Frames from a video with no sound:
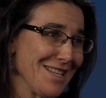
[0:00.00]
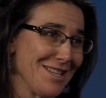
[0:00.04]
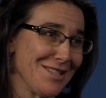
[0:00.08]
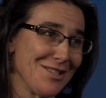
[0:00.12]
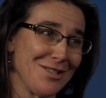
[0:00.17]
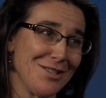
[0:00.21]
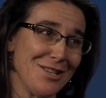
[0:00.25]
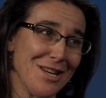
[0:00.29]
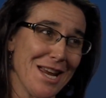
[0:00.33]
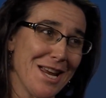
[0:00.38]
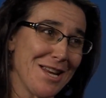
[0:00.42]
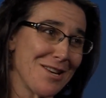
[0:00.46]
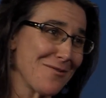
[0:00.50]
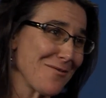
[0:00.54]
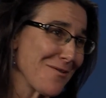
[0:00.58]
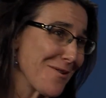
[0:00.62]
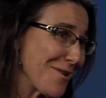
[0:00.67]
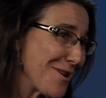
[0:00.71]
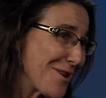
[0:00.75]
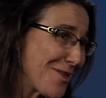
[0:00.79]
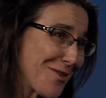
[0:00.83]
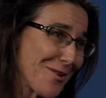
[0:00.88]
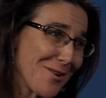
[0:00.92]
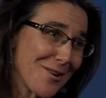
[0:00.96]
January
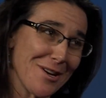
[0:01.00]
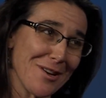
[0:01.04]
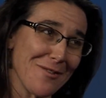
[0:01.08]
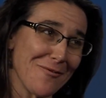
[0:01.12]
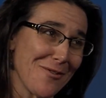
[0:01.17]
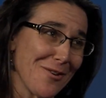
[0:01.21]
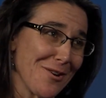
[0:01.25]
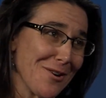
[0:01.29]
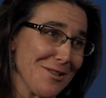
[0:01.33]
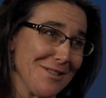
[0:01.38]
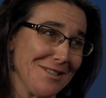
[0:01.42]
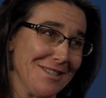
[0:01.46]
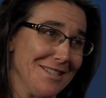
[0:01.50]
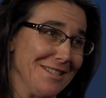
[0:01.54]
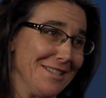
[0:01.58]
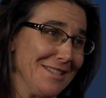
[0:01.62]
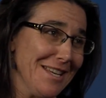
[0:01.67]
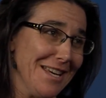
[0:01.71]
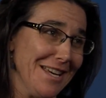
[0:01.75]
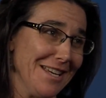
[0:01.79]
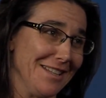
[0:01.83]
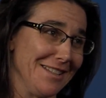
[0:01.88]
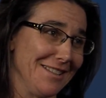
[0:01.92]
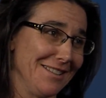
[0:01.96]
31st is
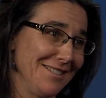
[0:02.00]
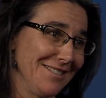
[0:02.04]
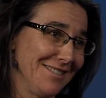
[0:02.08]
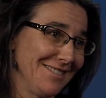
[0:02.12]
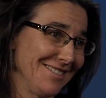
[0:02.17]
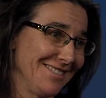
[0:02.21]
it.